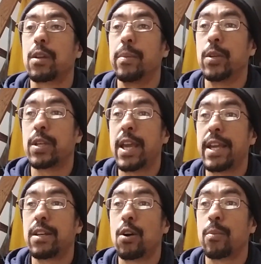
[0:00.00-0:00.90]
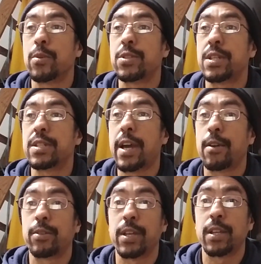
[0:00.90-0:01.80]
communicate almost
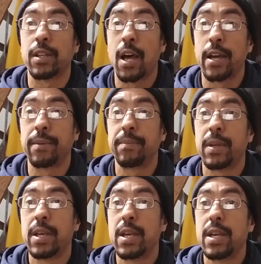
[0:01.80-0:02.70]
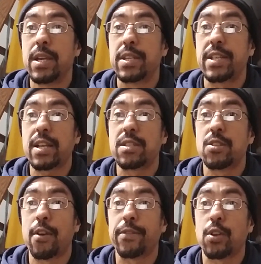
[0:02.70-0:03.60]
entirely online. Sex is
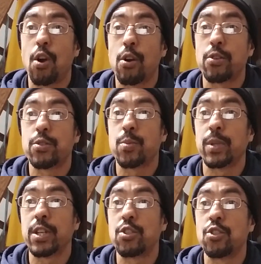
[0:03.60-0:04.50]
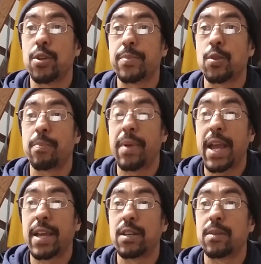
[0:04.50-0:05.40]
off the cards, relationships are
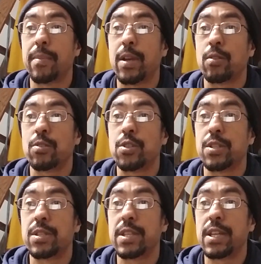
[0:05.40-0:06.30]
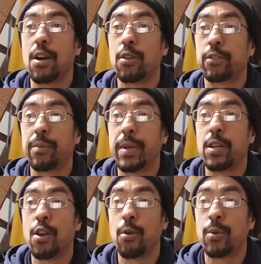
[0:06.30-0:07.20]
banned, marriage is the ultimate
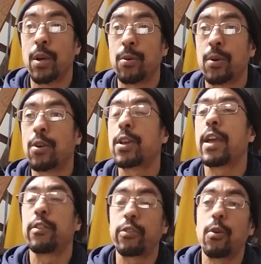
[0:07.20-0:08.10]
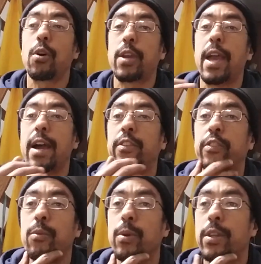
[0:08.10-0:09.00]
no-no. Okay, I
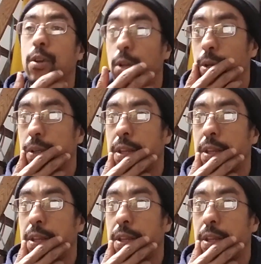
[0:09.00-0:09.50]
see where they're